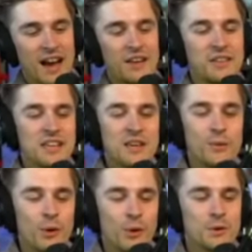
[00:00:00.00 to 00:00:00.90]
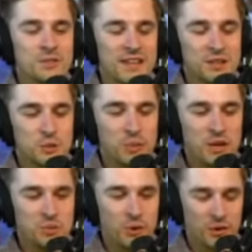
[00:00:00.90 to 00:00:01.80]
I think he rehearsed that
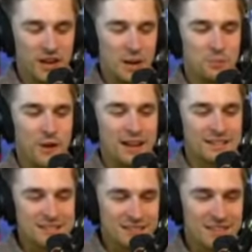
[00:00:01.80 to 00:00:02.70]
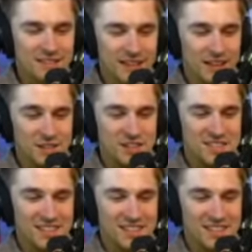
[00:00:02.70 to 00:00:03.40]
speech more than I practiced League of Legends.